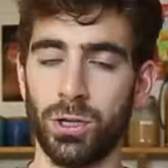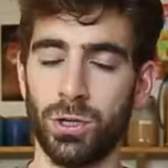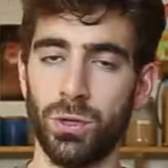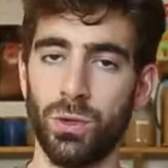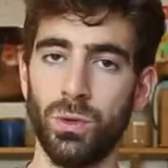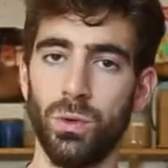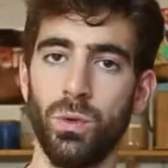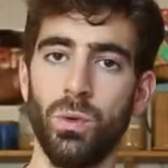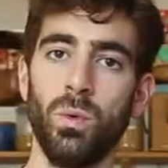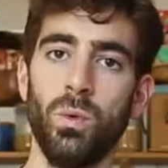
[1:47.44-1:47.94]

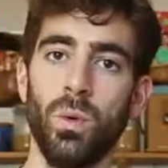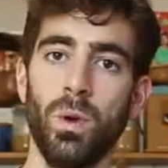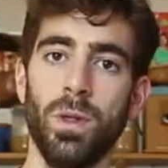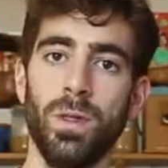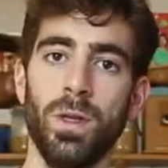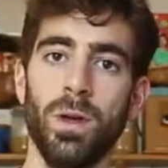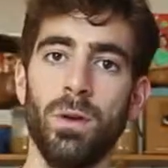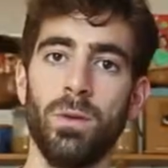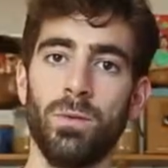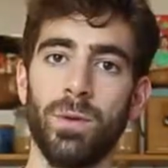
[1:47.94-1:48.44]
to
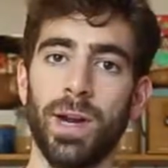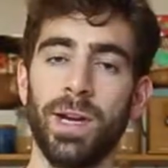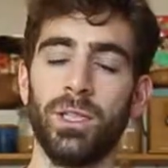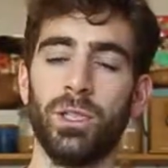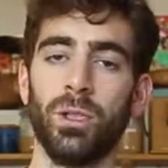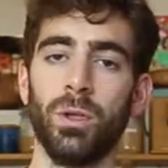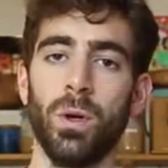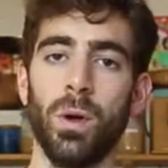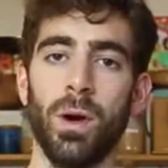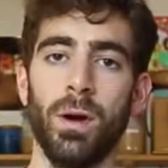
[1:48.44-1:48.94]
the
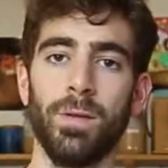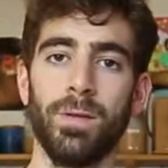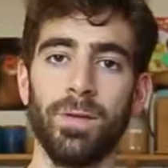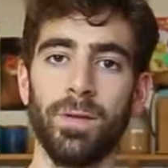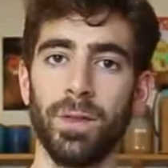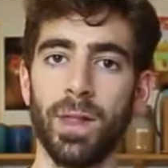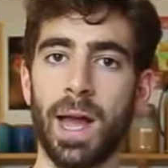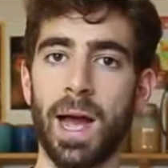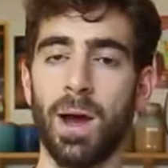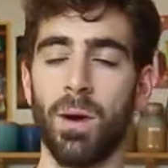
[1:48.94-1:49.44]
ratio of
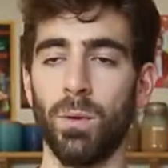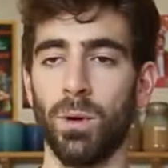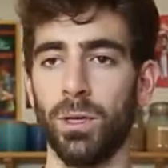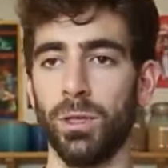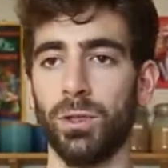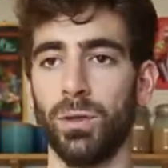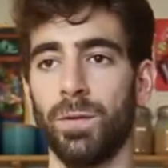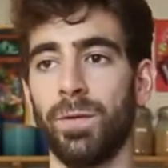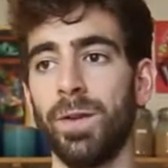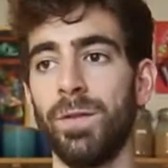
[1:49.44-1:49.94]
flour.
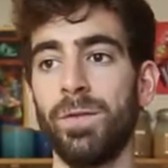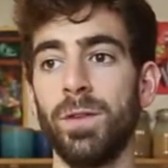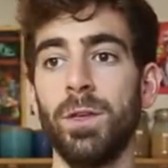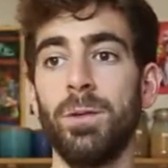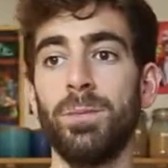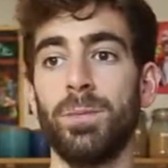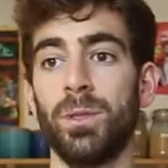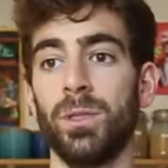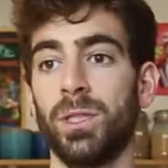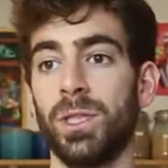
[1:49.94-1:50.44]
So
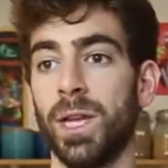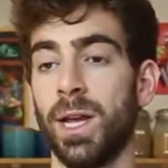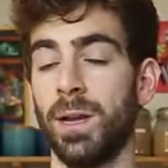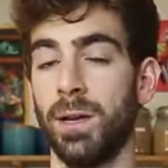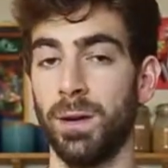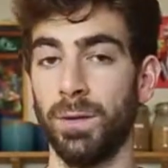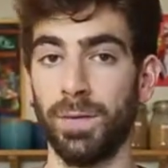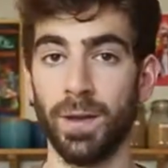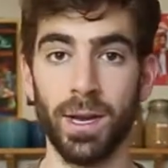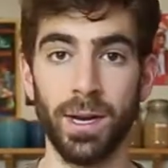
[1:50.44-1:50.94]

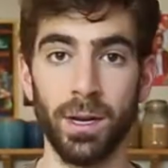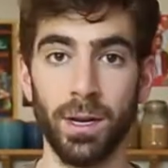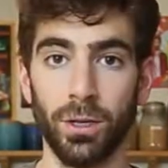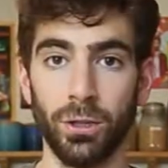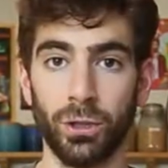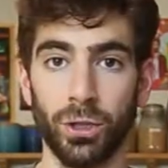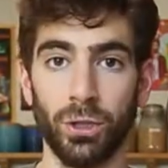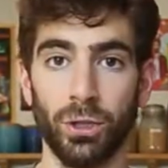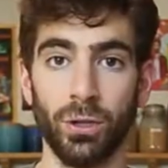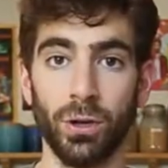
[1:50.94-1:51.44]
15% of
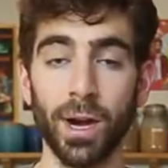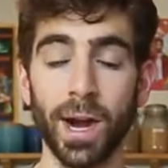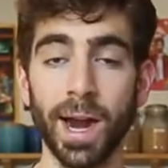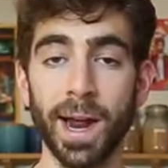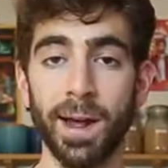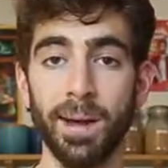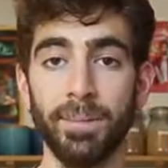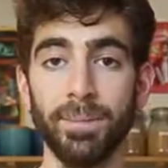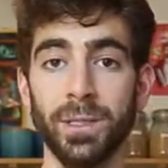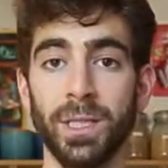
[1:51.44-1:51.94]
800
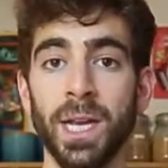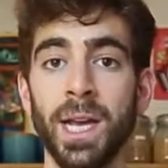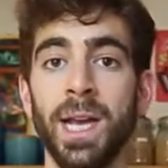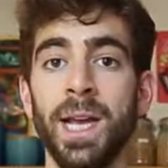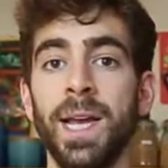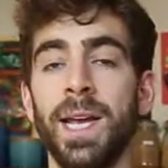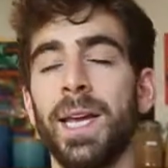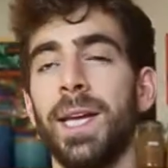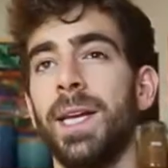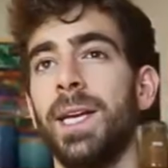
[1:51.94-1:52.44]
grams
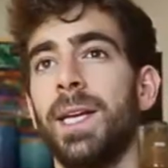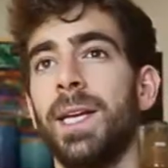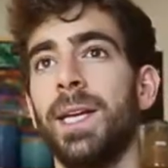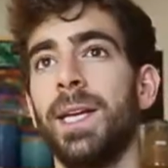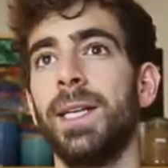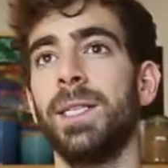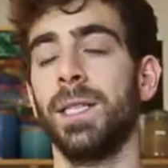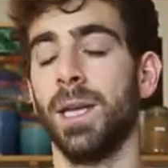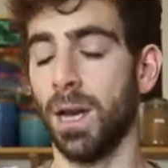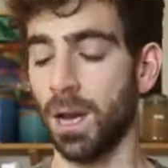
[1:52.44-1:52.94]

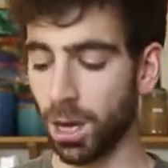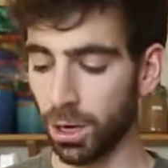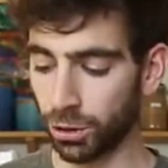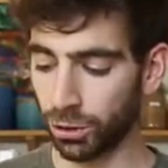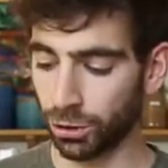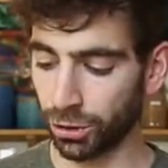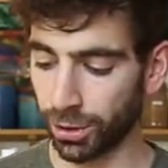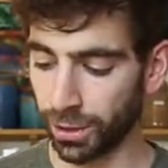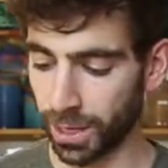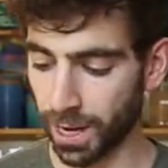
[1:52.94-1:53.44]
is
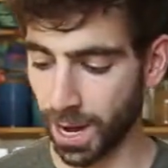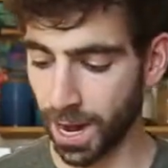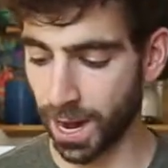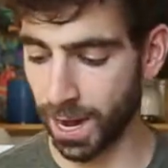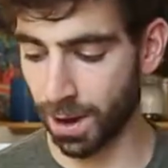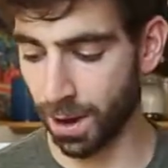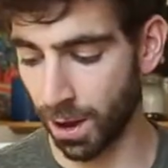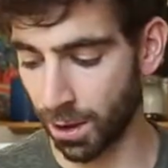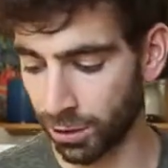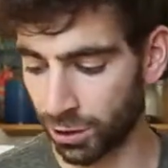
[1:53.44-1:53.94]

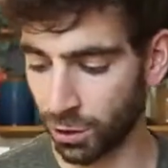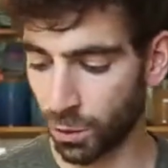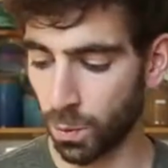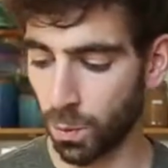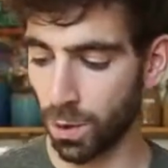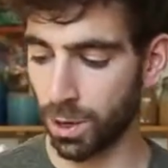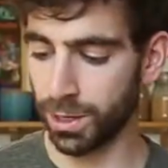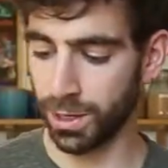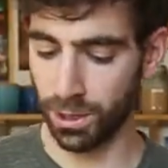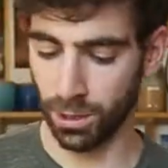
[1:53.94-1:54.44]

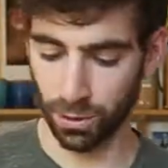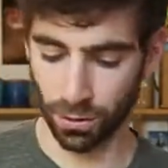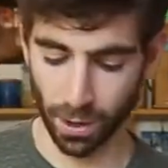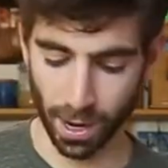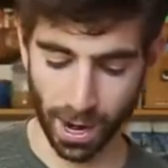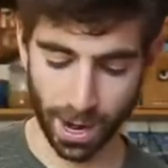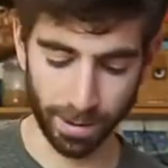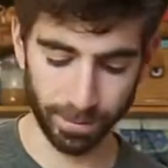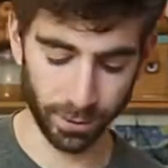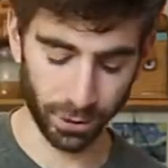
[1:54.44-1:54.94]
120
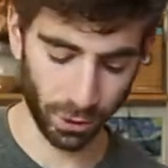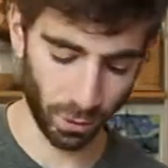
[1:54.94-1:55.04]
grams.